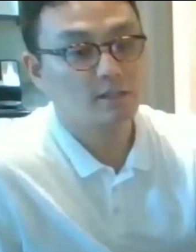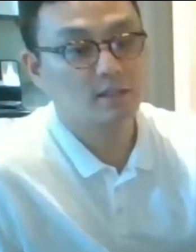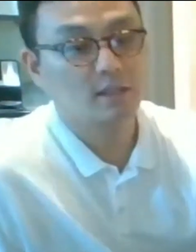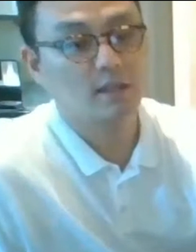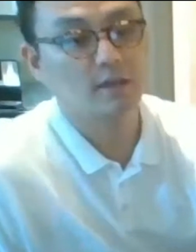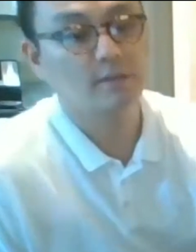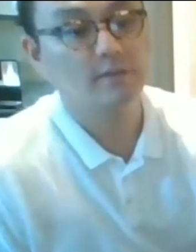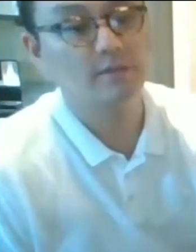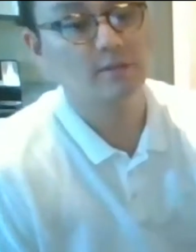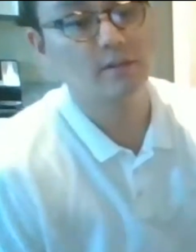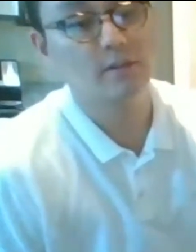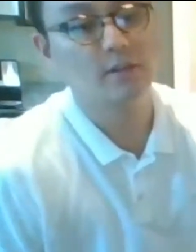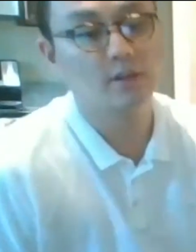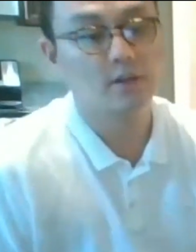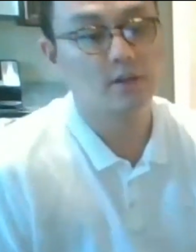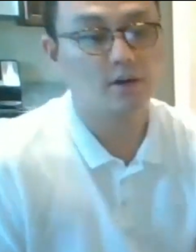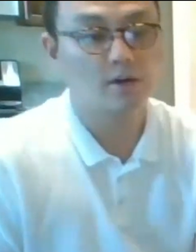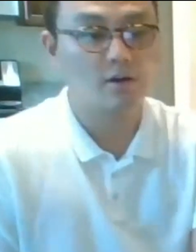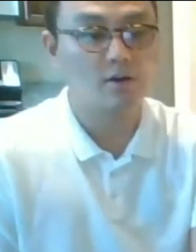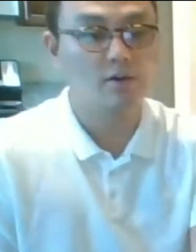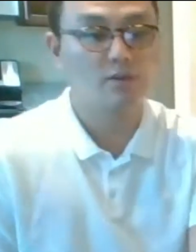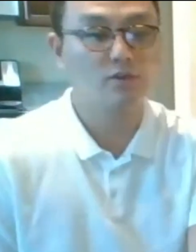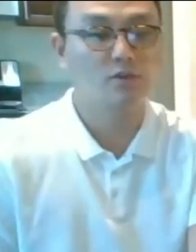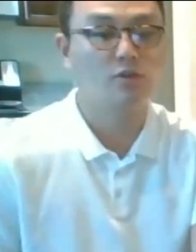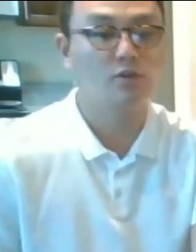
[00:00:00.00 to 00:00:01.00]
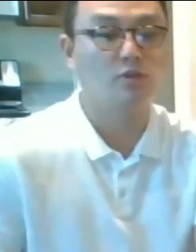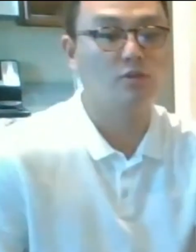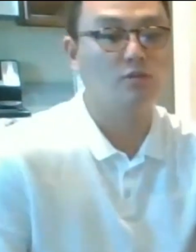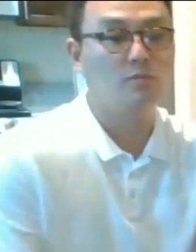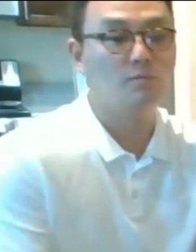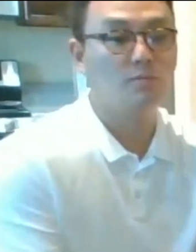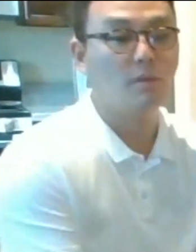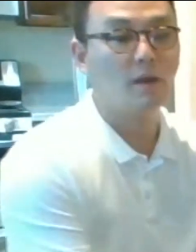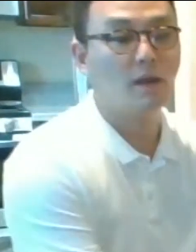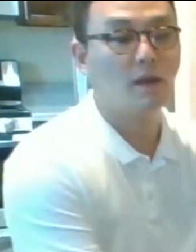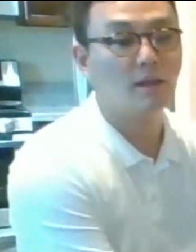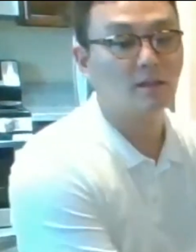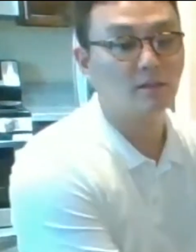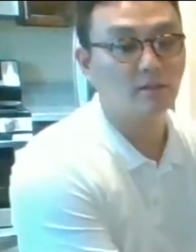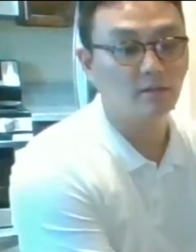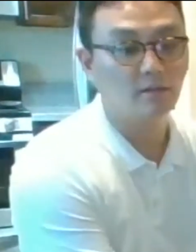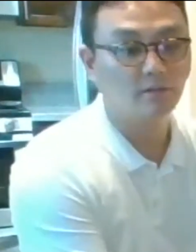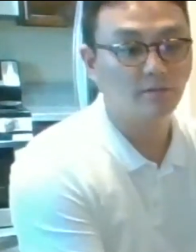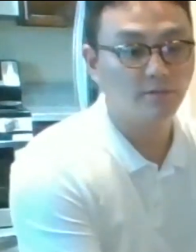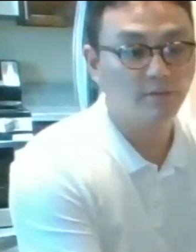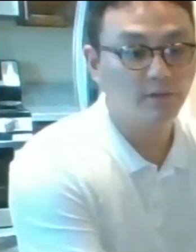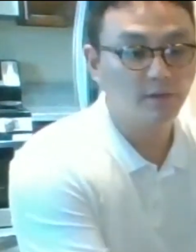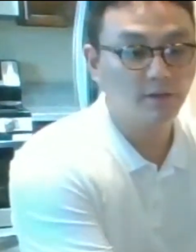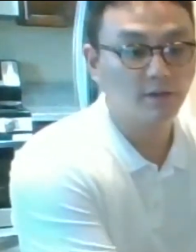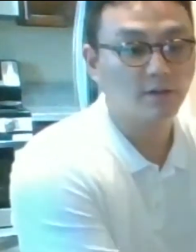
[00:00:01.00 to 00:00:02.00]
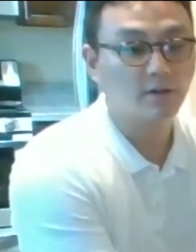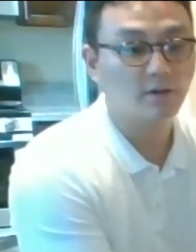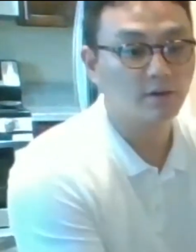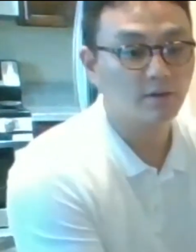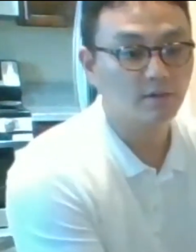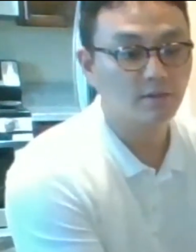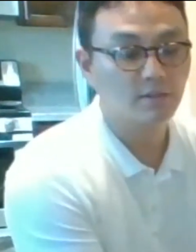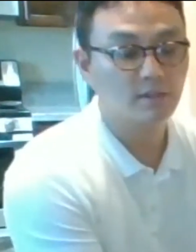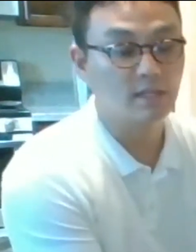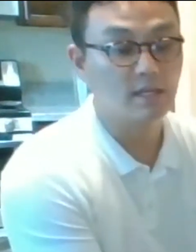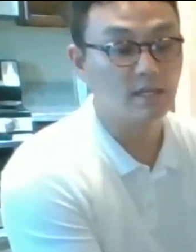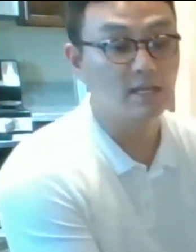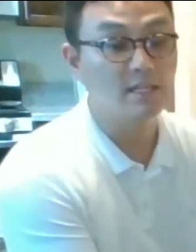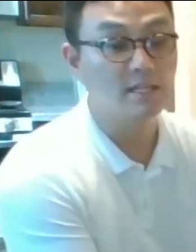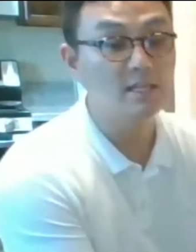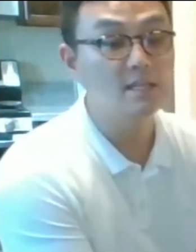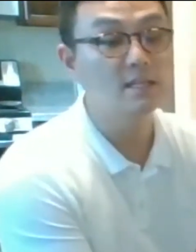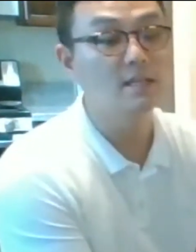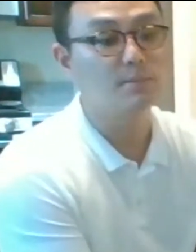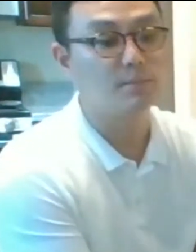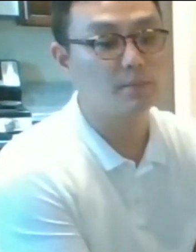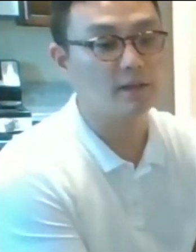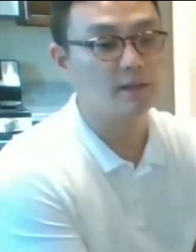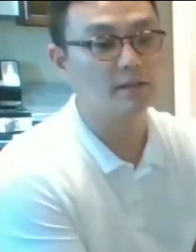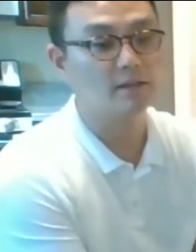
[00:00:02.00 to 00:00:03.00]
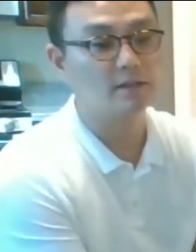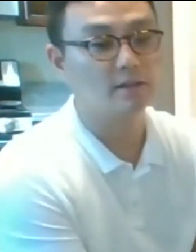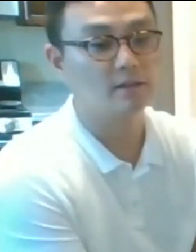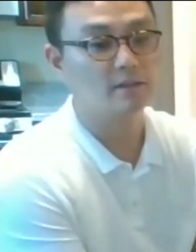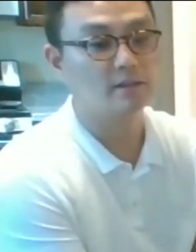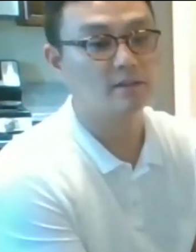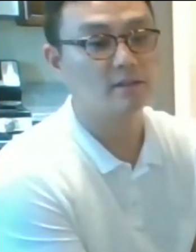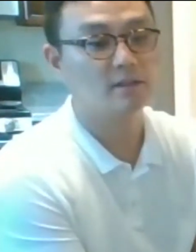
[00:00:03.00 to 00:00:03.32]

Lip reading: given here should make the fingers independent,